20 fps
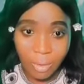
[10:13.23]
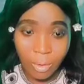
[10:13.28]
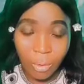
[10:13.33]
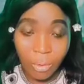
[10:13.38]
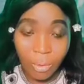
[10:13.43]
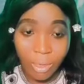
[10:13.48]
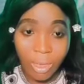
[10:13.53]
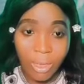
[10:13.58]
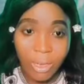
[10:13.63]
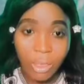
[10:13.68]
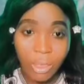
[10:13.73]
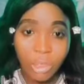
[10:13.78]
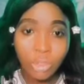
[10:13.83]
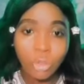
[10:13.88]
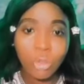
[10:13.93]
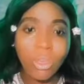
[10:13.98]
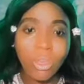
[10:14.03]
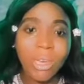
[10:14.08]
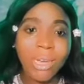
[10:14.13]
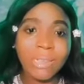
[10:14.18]
Okay,
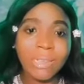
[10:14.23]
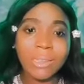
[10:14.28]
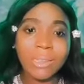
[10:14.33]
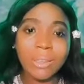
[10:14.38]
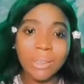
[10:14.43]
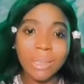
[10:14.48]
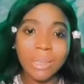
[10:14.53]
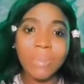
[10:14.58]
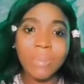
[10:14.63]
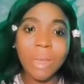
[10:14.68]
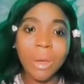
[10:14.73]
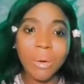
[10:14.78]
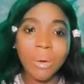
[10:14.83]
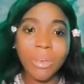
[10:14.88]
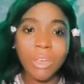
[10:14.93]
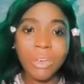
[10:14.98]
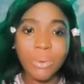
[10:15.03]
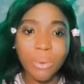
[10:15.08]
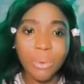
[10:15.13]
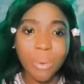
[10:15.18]
so you can tell them
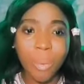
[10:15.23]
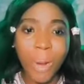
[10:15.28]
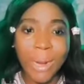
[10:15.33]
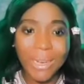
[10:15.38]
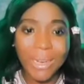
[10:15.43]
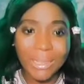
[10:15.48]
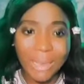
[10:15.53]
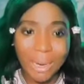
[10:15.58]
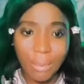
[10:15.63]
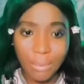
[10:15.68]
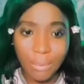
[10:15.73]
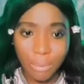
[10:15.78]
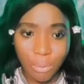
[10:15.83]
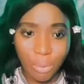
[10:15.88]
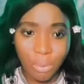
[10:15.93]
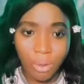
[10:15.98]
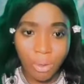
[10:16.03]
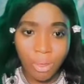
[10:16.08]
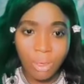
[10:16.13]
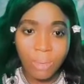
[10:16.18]
that why they are
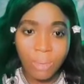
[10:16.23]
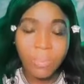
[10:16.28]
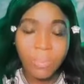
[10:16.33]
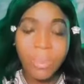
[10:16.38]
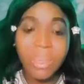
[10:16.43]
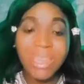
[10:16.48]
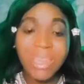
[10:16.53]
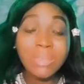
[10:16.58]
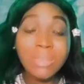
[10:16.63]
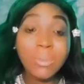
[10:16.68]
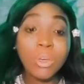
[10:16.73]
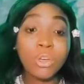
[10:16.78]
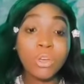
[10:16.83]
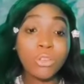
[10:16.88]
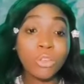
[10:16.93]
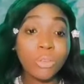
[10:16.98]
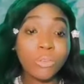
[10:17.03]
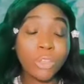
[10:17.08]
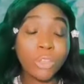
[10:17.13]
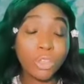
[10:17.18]
broke is
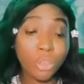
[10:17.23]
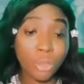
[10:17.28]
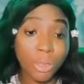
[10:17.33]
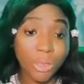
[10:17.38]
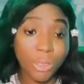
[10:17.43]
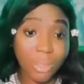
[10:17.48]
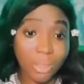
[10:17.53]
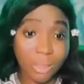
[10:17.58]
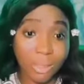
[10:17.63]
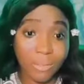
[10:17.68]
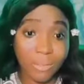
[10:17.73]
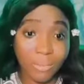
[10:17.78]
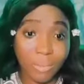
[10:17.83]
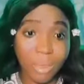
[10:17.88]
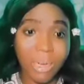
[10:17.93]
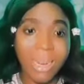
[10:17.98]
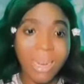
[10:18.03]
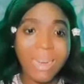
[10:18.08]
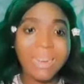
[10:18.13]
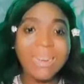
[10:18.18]
because of the choices they've
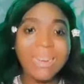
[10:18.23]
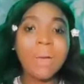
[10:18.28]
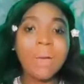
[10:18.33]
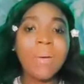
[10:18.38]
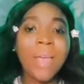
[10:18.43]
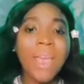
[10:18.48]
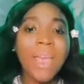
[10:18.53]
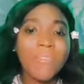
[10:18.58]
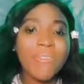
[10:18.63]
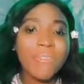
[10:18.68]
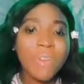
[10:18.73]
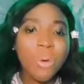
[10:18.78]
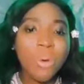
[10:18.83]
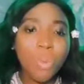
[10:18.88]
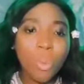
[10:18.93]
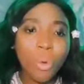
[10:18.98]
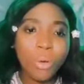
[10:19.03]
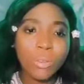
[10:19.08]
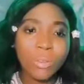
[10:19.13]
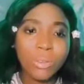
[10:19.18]
made. And now every
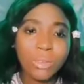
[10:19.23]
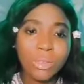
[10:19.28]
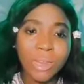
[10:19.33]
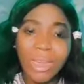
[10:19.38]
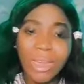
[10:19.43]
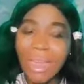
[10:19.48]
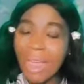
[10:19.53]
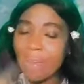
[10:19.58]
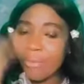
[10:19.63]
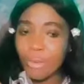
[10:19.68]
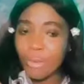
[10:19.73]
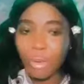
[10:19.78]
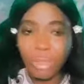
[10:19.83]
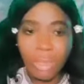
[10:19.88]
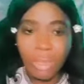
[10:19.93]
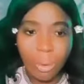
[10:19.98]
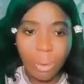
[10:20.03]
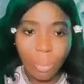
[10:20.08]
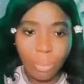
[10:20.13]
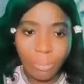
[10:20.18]

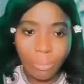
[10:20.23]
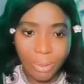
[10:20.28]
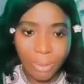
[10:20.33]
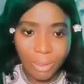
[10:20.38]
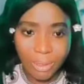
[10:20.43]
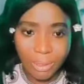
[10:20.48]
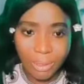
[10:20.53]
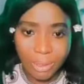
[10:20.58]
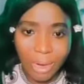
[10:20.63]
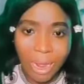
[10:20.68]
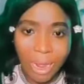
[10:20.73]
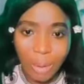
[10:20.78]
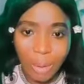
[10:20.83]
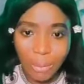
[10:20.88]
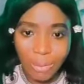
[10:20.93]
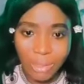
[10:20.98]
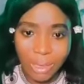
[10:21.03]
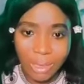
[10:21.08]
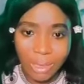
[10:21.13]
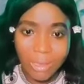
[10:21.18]
other person
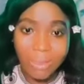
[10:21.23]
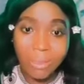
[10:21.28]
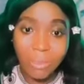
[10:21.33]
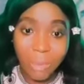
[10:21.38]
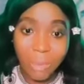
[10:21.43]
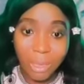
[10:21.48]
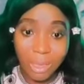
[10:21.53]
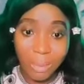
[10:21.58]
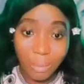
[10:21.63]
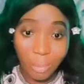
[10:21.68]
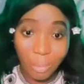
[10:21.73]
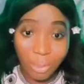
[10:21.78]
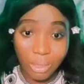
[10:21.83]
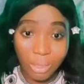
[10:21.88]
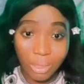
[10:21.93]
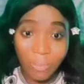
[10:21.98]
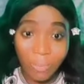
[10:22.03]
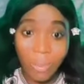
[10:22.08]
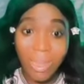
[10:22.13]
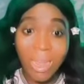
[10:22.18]
out there is making
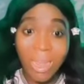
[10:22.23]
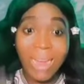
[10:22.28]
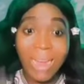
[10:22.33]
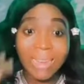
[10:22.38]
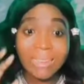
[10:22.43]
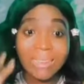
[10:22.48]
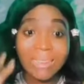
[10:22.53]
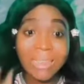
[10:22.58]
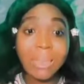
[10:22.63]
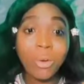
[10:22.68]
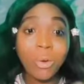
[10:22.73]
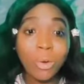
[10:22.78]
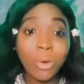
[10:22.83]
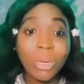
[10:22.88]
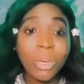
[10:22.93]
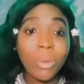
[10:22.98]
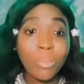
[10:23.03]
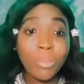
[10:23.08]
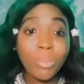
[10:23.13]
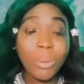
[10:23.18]
money, and the
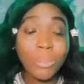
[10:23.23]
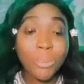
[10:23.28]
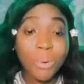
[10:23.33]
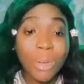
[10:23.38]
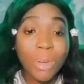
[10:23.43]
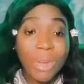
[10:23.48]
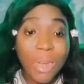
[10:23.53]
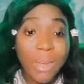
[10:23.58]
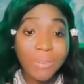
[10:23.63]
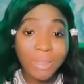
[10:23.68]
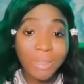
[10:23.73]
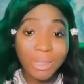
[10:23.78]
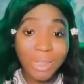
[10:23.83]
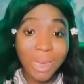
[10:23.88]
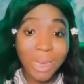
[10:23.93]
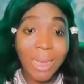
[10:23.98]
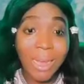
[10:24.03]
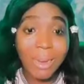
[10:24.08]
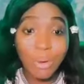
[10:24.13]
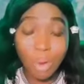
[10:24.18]
only people left
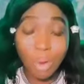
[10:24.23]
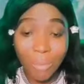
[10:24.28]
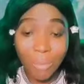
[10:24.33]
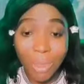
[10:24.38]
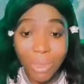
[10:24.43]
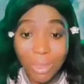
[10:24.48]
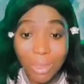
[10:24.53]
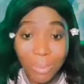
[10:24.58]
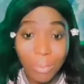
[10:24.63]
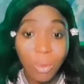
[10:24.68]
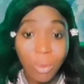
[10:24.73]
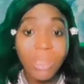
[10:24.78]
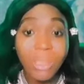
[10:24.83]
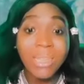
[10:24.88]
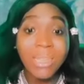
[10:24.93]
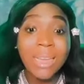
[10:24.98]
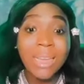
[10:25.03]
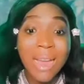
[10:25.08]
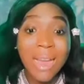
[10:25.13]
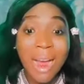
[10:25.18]
that are not making money
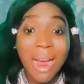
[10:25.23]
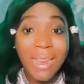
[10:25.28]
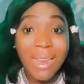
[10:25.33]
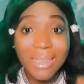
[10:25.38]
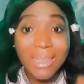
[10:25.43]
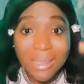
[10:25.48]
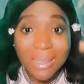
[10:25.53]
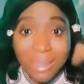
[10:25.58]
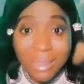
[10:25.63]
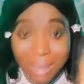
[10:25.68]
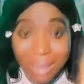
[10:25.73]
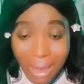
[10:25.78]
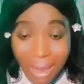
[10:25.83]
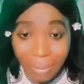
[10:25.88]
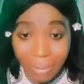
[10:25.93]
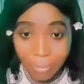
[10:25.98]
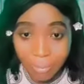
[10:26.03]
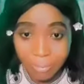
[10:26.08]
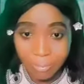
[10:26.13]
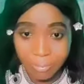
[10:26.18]
is
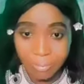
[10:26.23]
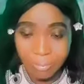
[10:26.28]
them.